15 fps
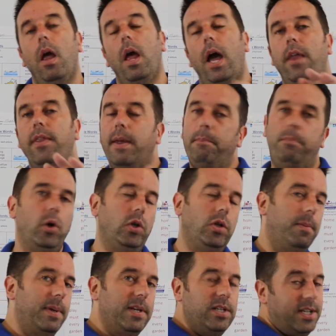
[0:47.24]
and then put
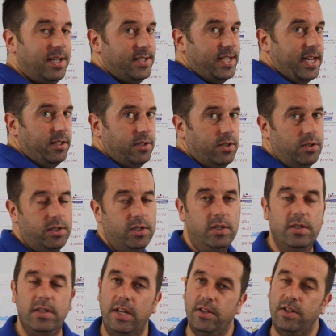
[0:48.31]
them into the
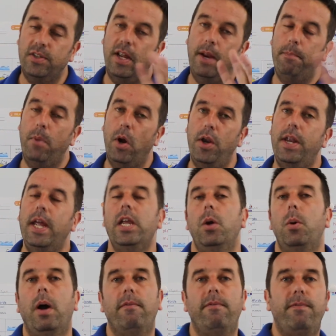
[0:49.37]
sentences. As I said, Monday you
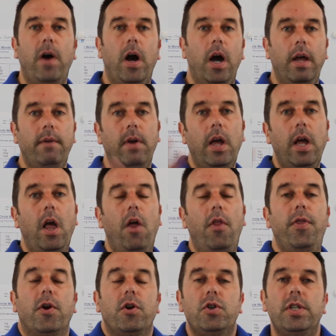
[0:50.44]
have 5,
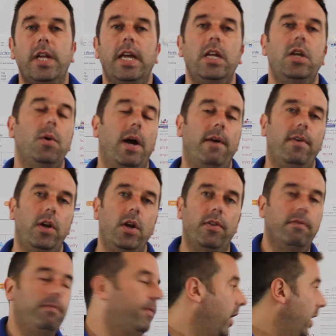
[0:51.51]
Thursday you have another
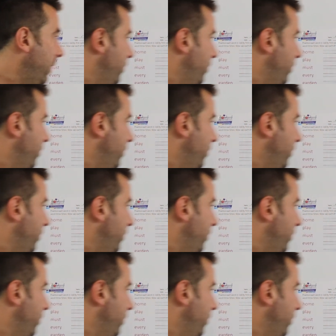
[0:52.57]
5.